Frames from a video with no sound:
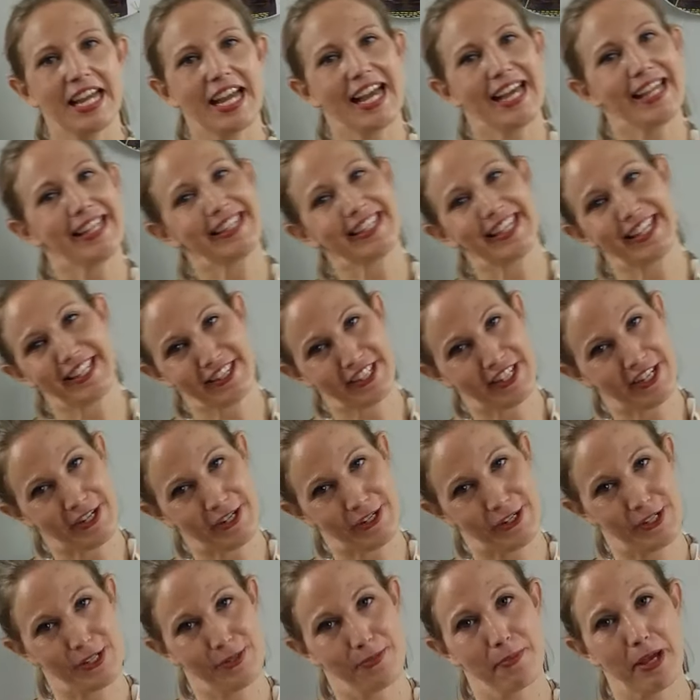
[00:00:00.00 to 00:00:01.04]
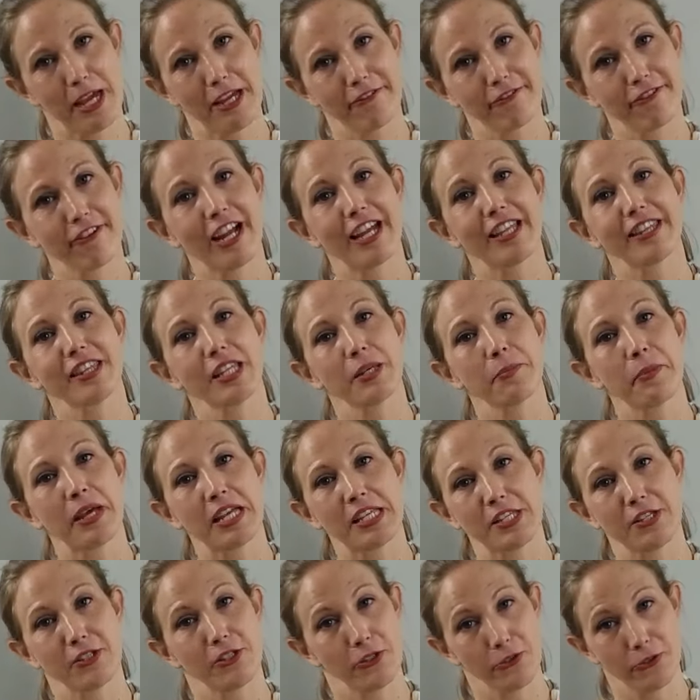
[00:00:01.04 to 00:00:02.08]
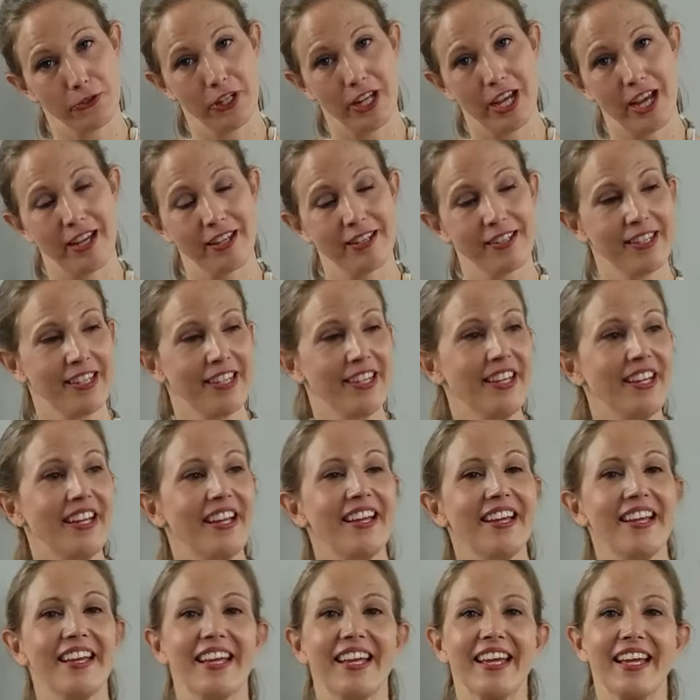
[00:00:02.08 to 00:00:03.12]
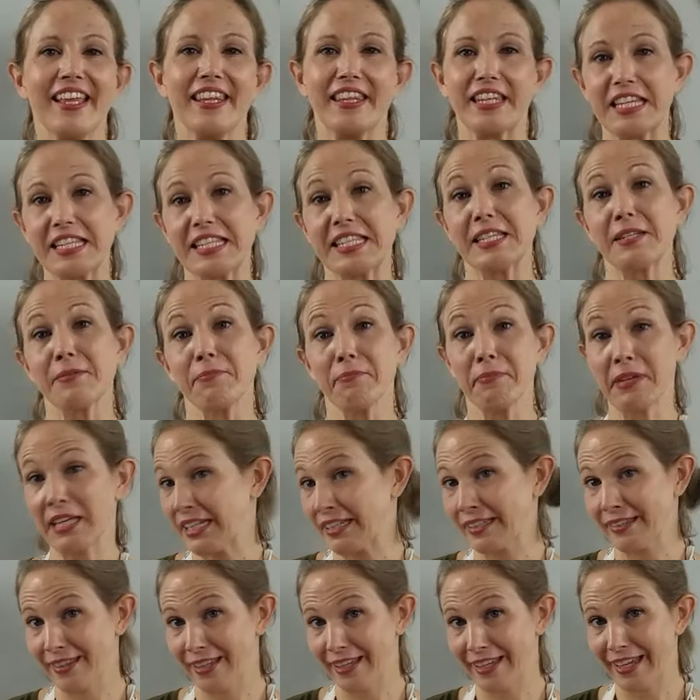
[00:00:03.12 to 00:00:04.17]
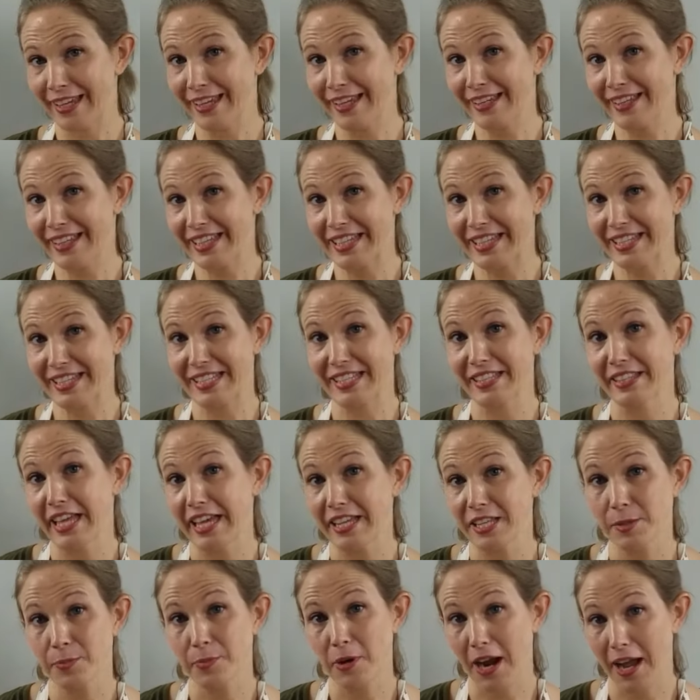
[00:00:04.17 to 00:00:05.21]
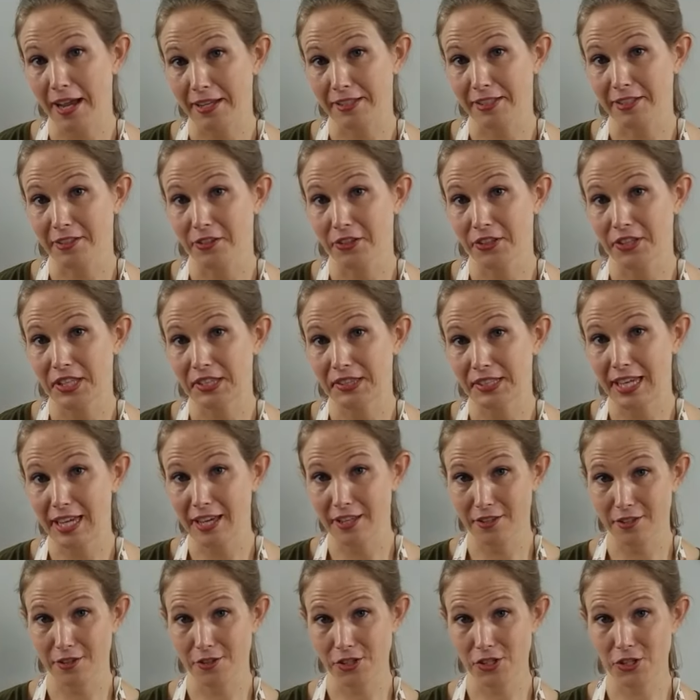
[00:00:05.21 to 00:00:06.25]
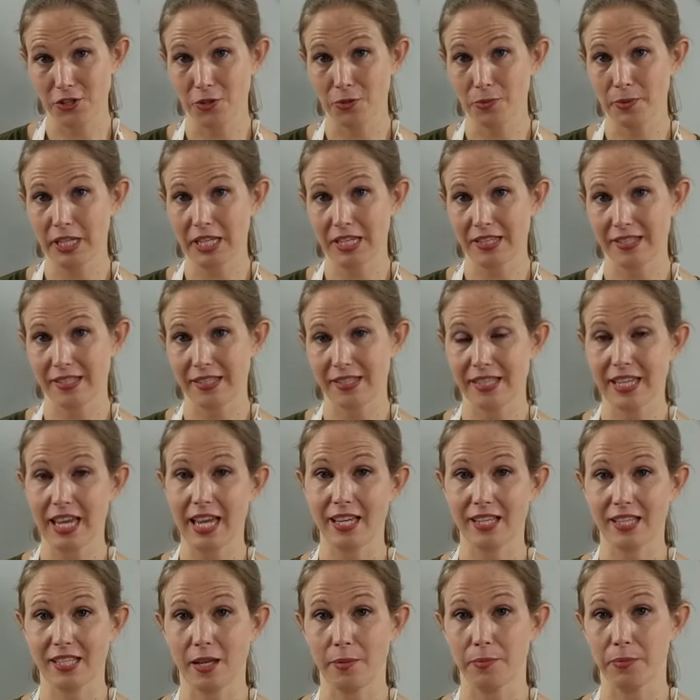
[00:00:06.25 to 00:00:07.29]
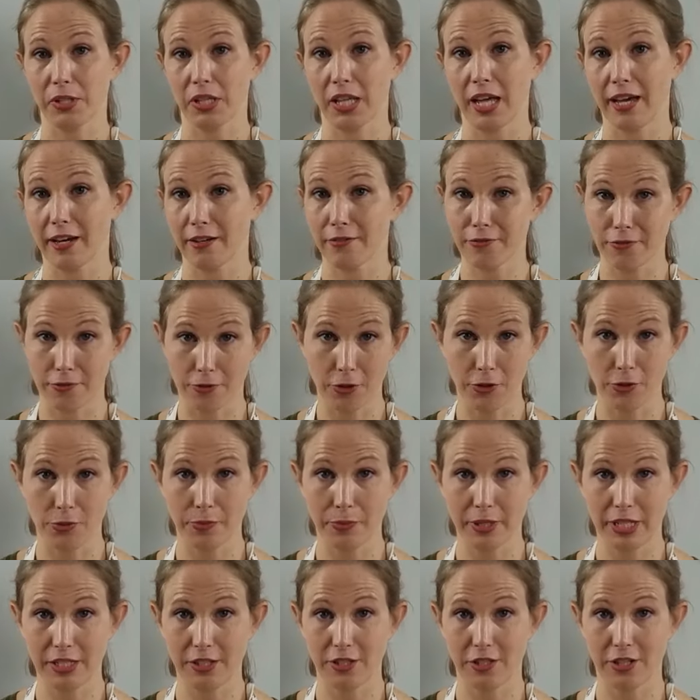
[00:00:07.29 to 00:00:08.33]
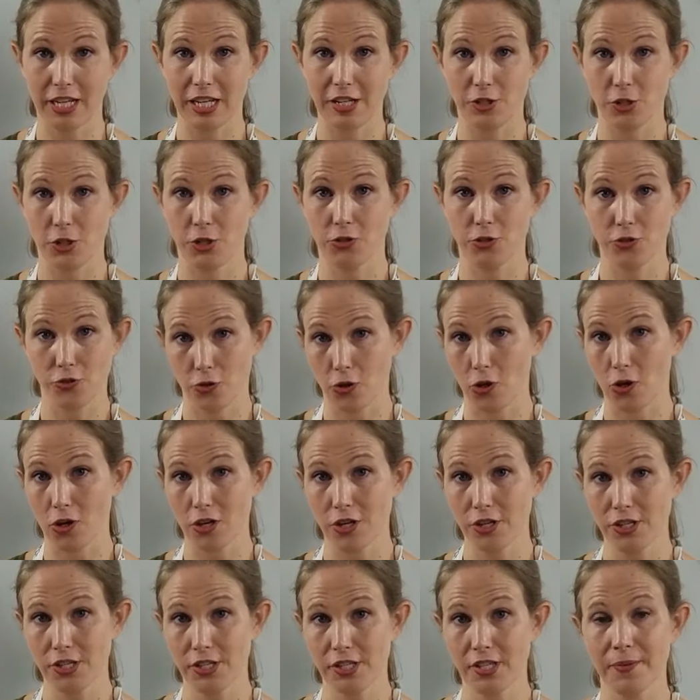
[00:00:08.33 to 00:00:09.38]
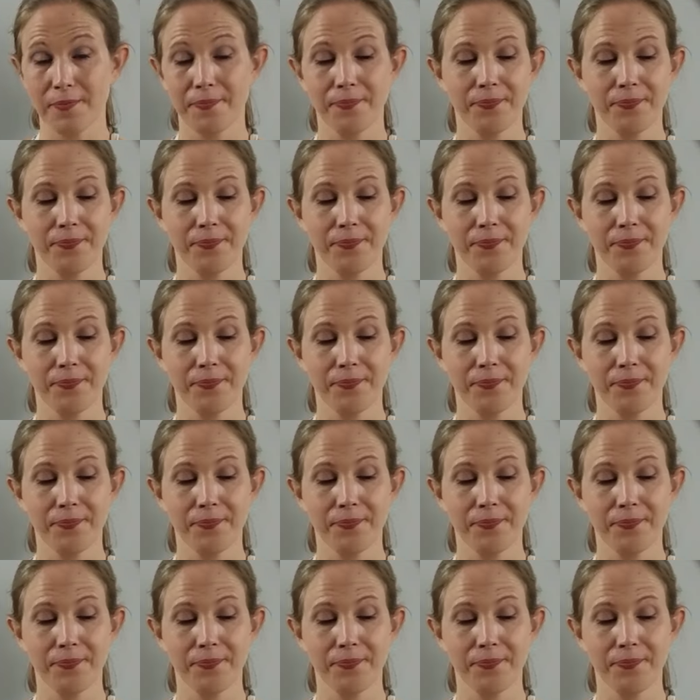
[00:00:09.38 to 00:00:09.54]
And then there's my friend, the Mezzaluna. This admittedly is less practical than the other two because it takes up a lot of room in your kitchen drawers.